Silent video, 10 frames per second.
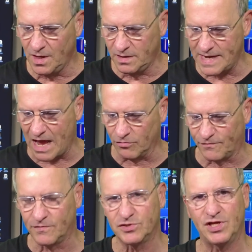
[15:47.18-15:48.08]
Now, the
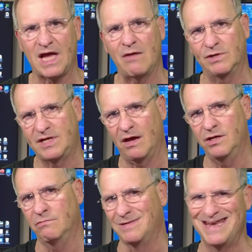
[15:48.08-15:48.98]
first thing I would tell
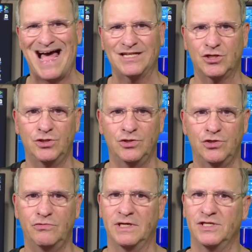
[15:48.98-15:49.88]
you not to
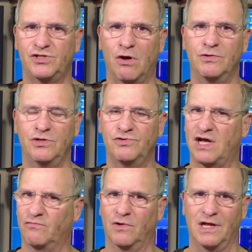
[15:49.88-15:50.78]
do is don't use
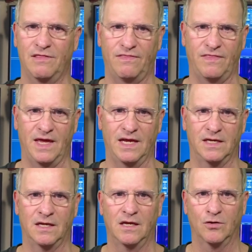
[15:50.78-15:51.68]
that really
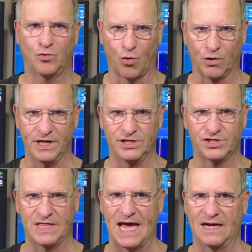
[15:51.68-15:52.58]
thin
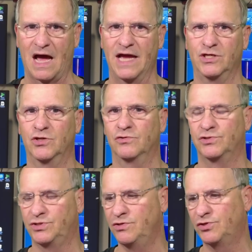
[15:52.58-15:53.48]
cordage that I
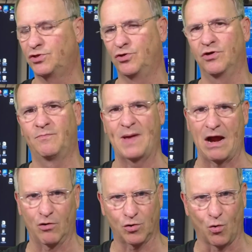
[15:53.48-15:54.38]
used. Use good
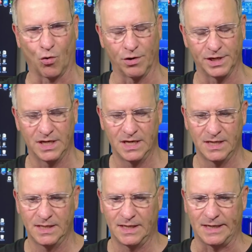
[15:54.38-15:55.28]
power cord.
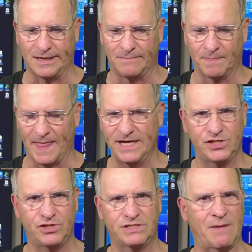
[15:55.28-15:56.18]
I
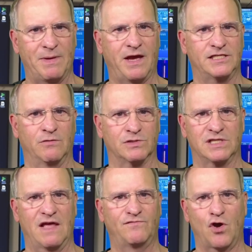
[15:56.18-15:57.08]
just used that because it was
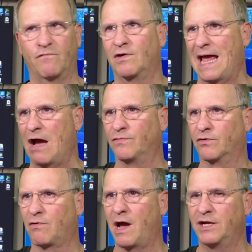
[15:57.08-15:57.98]
left over out in the
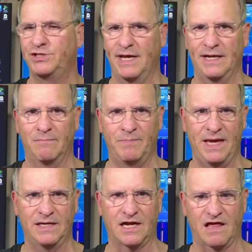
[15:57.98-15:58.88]
garage in a
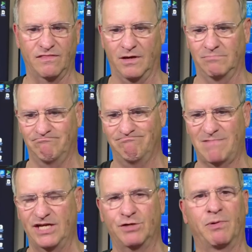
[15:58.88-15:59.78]
bin, and I thought,
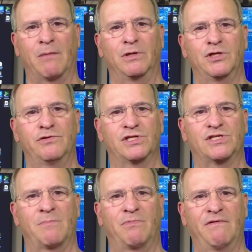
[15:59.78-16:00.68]
I should probably use this
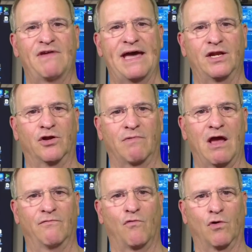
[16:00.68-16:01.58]
up. We've had it
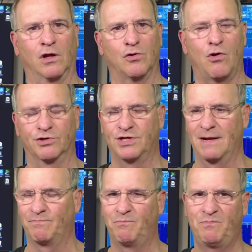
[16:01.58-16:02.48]
around for a long time.